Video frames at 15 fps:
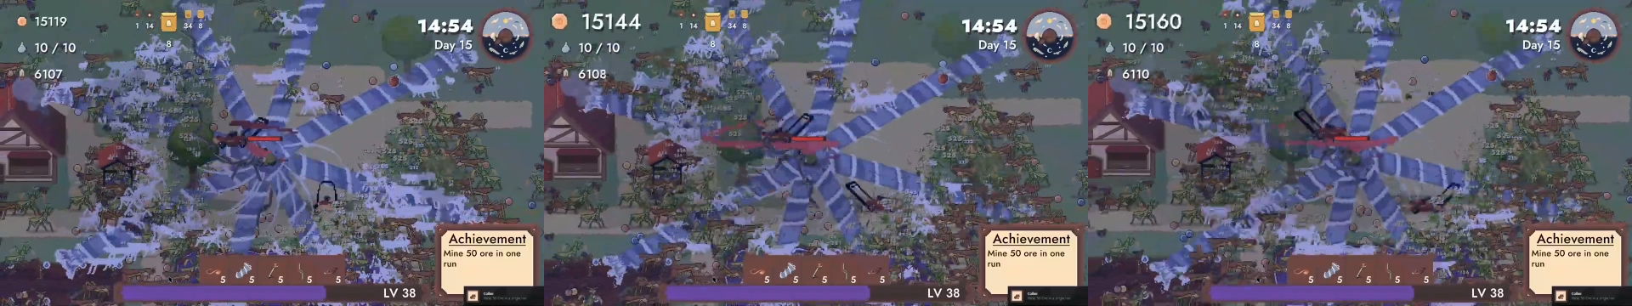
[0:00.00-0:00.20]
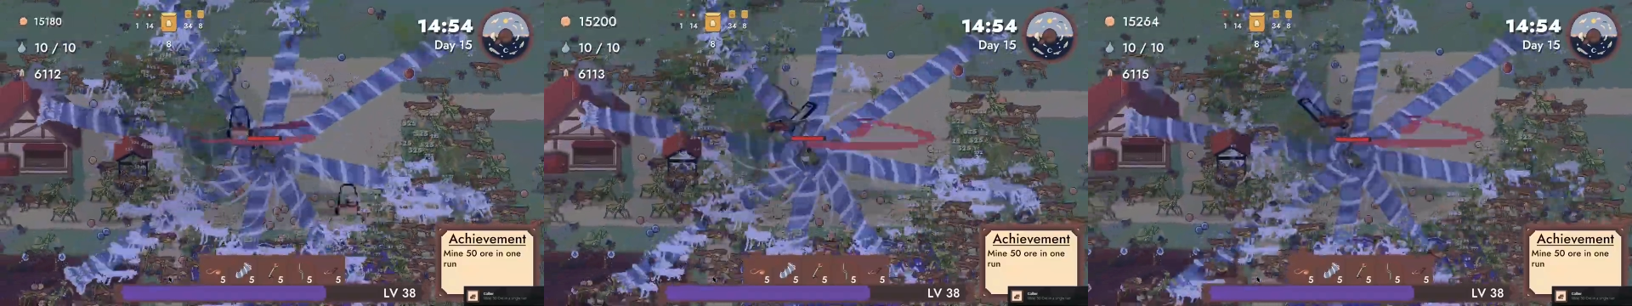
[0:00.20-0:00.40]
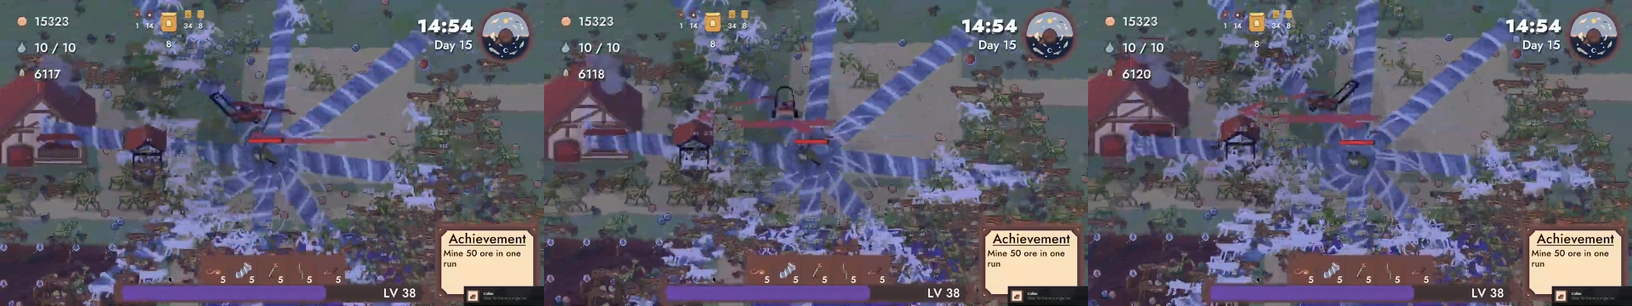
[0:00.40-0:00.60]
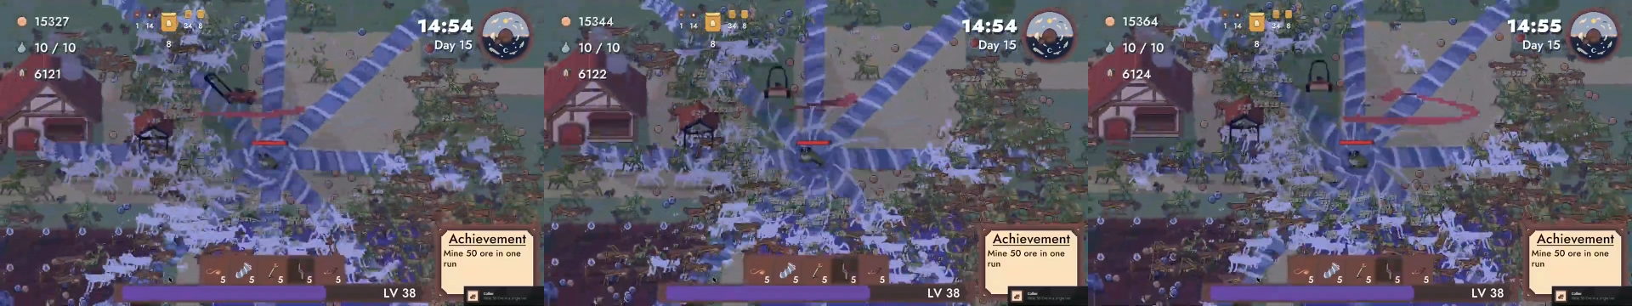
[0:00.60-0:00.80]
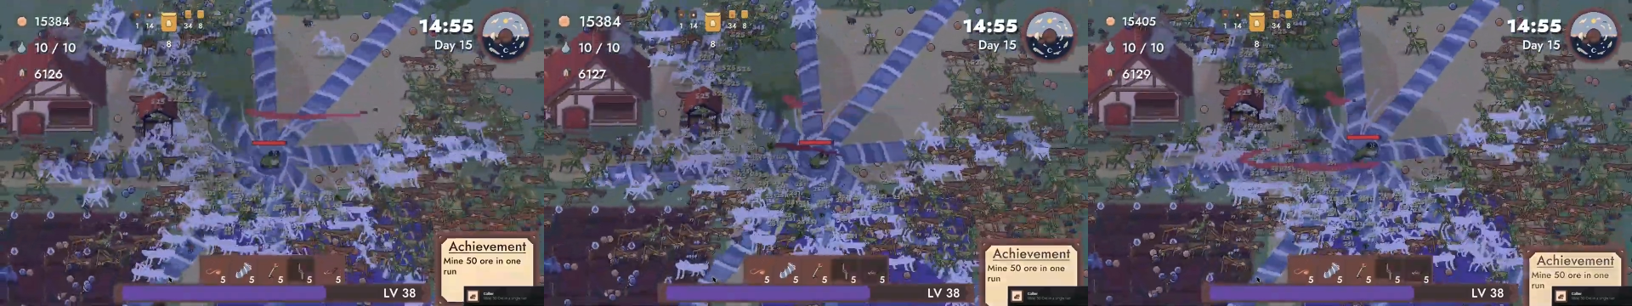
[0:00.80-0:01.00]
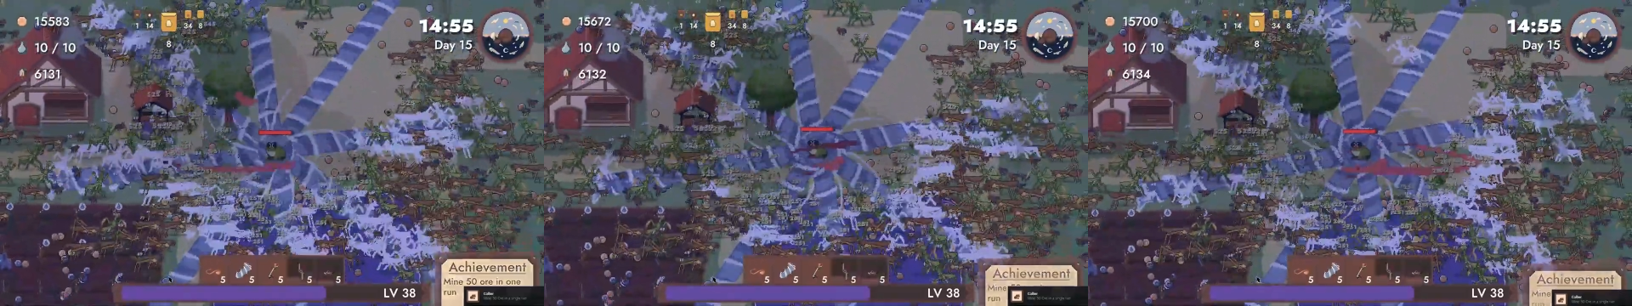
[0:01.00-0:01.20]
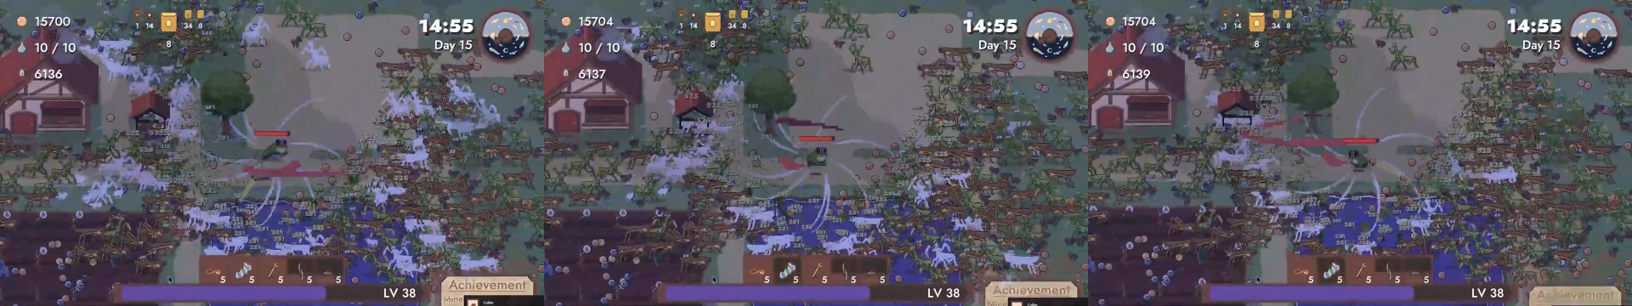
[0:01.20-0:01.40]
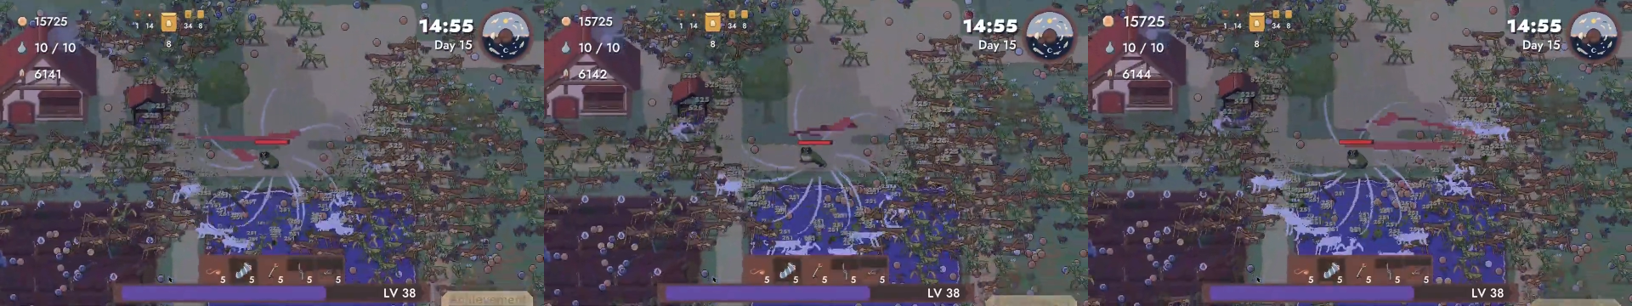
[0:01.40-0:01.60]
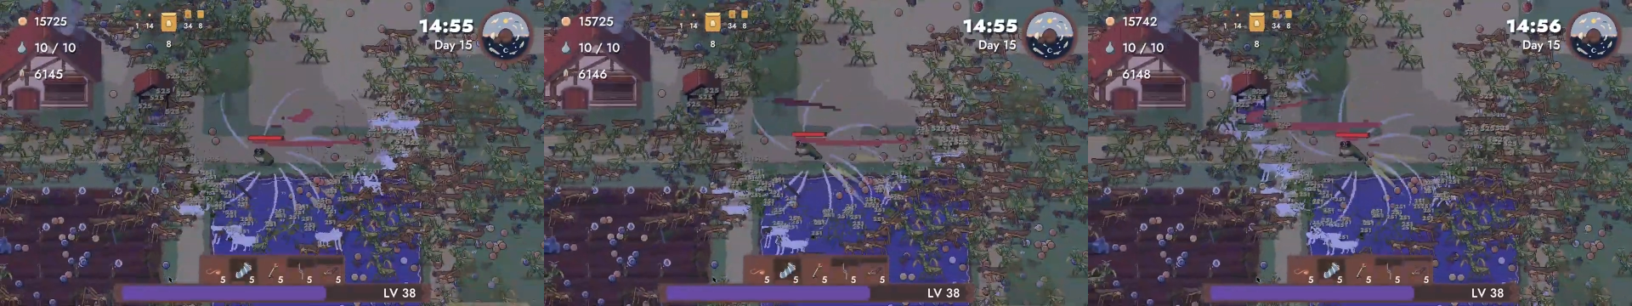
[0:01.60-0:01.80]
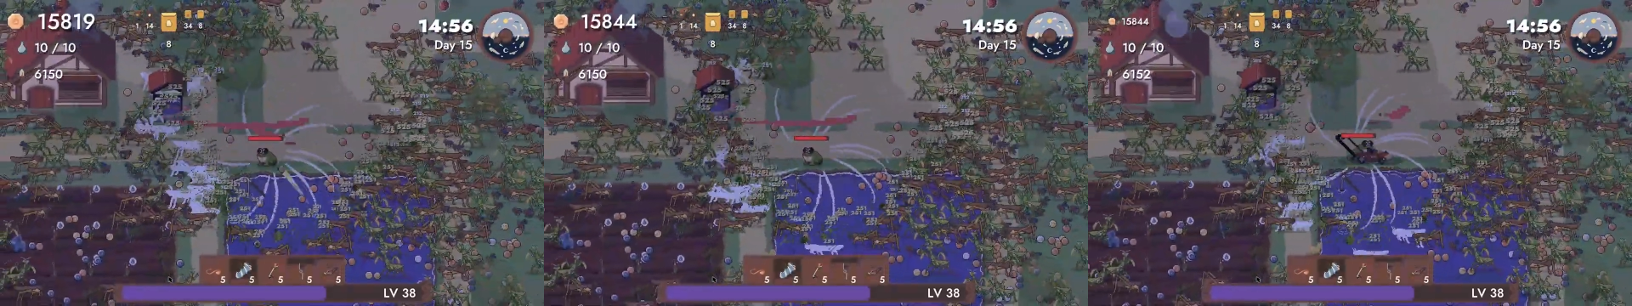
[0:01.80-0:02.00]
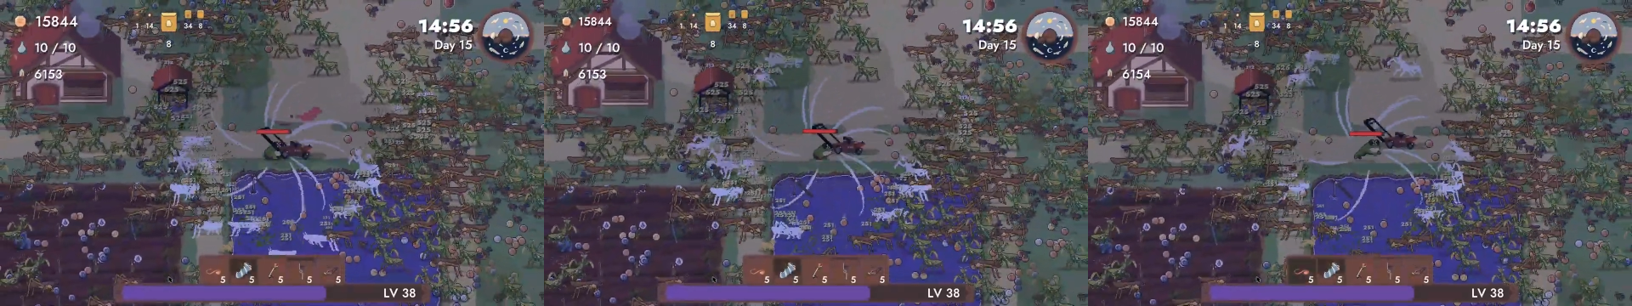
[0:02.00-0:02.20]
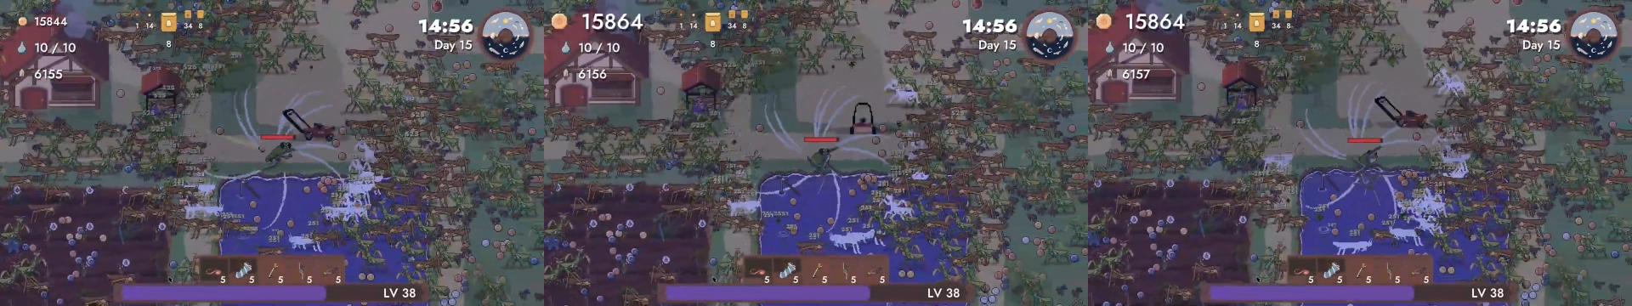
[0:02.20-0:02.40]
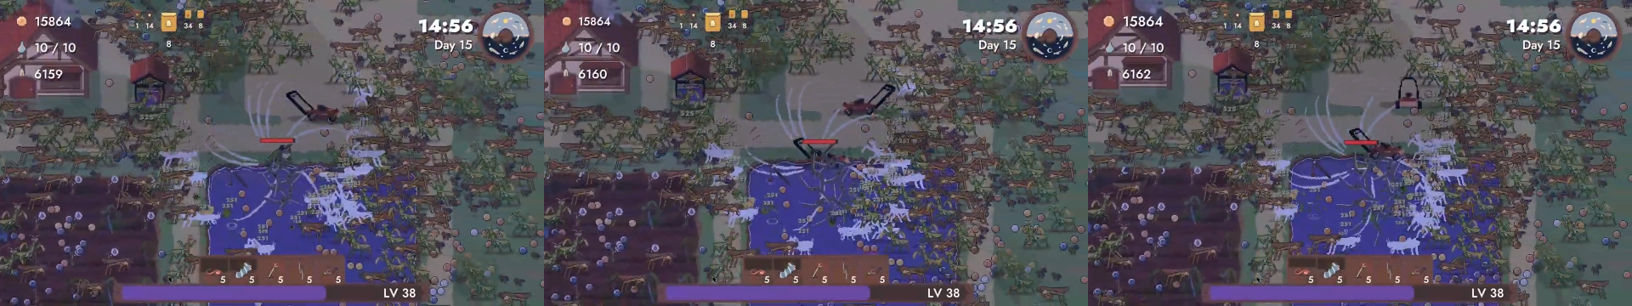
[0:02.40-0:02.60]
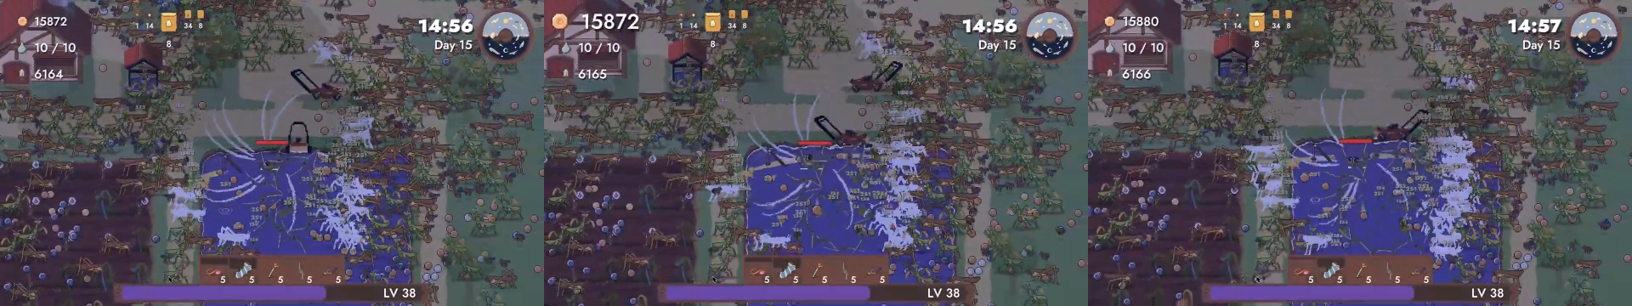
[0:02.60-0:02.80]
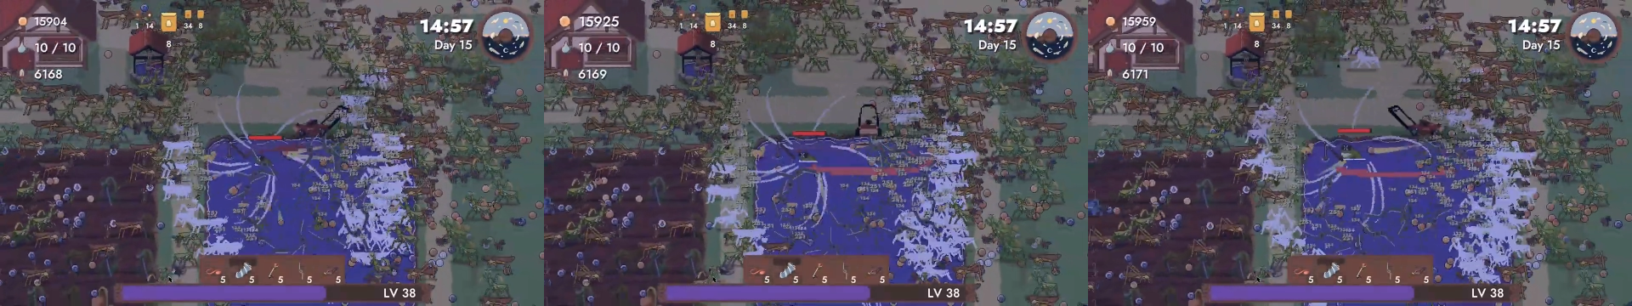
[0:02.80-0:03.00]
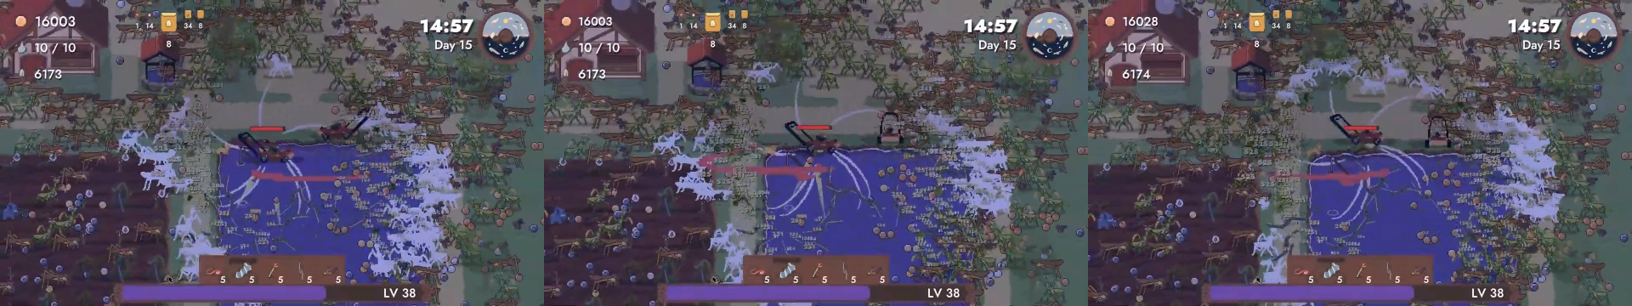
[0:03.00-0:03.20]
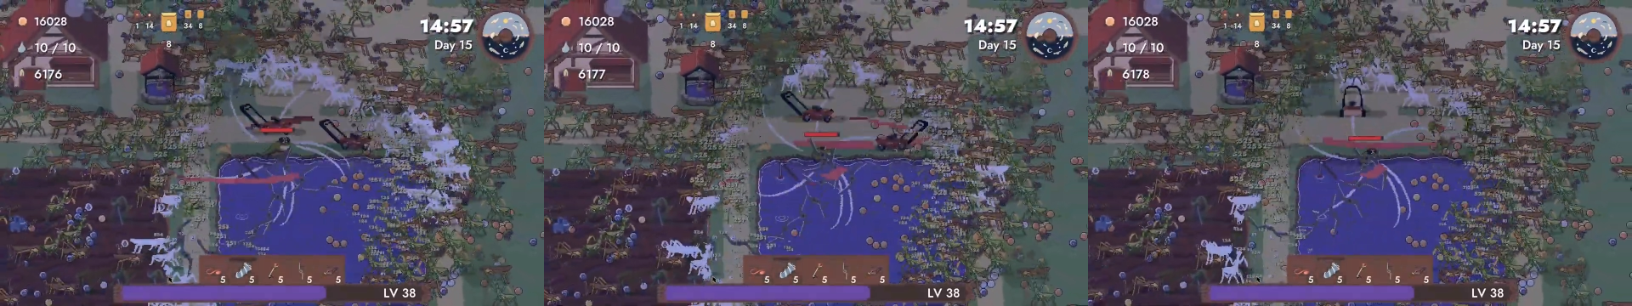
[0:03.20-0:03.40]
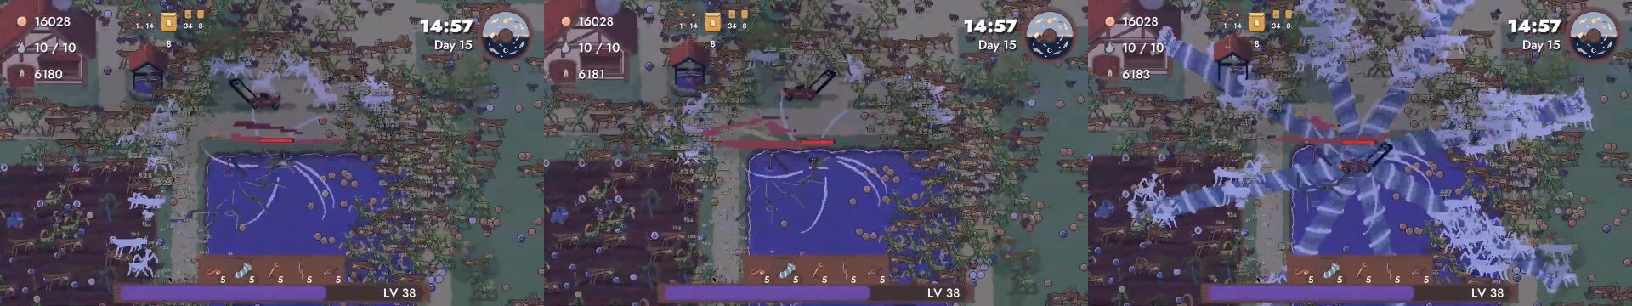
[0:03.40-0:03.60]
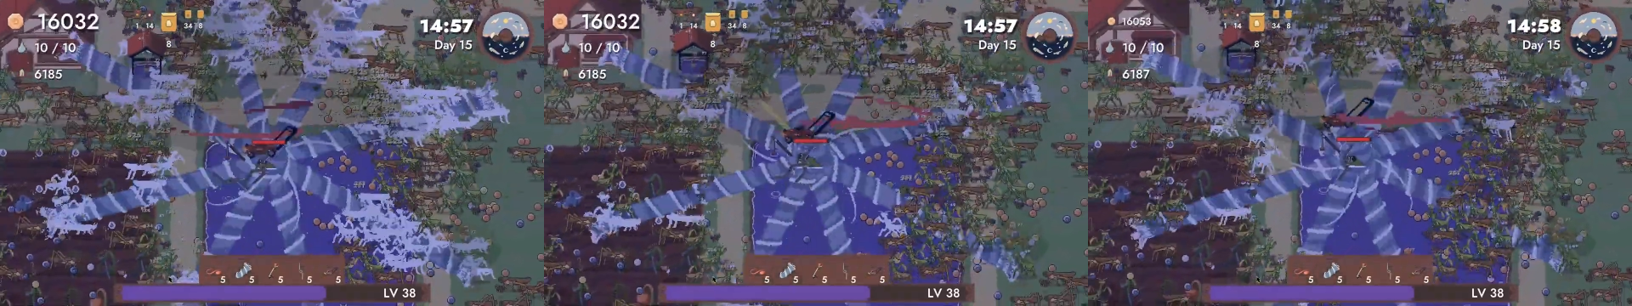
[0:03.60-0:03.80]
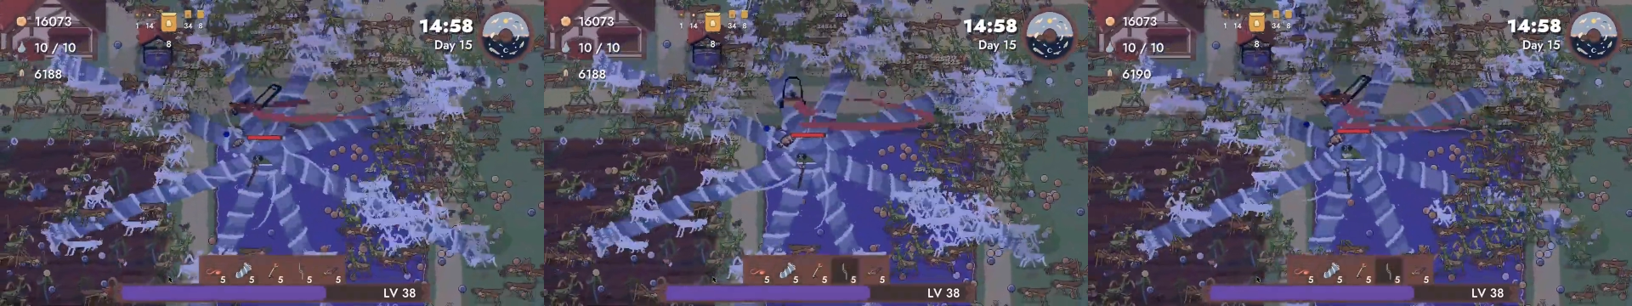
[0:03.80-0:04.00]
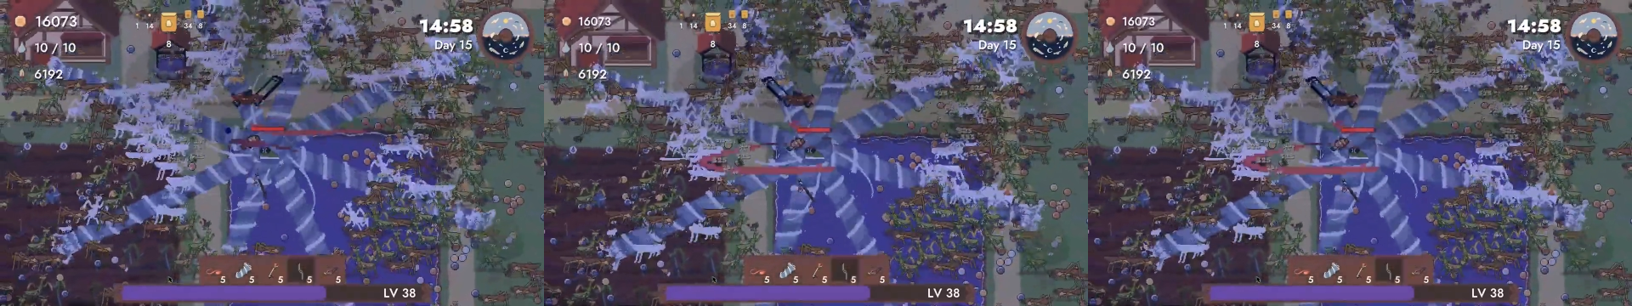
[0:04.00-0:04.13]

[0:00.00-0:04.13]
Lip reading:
No face is visible, so there are no lips to read.